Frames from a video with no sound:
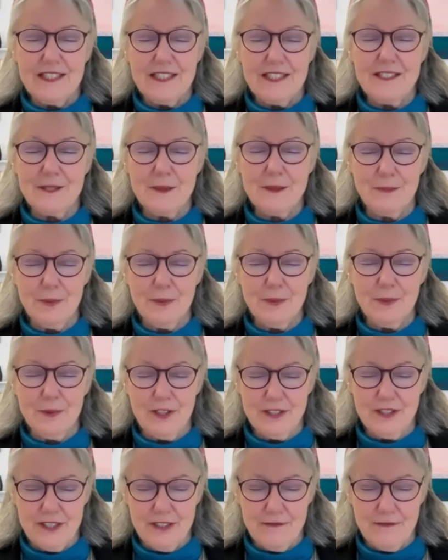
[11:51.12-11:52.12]
It is
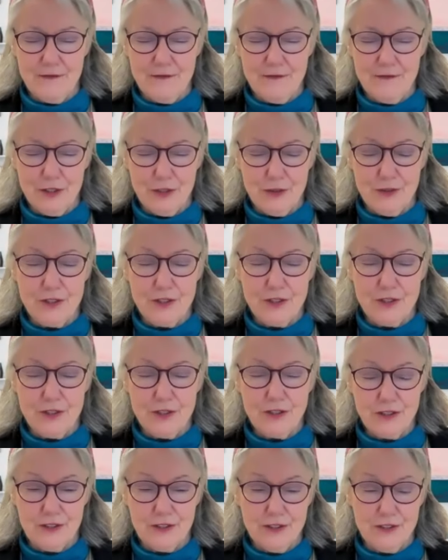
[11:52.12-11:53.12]
important for you
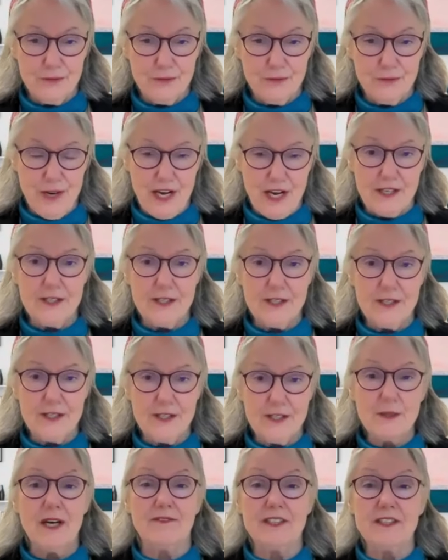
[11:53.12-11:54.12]
to learn to
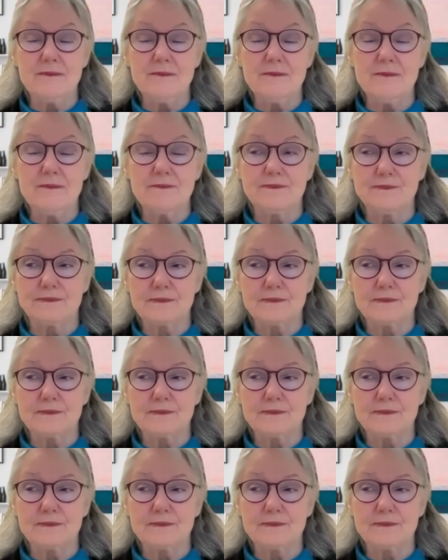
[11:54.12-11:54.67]
rise above it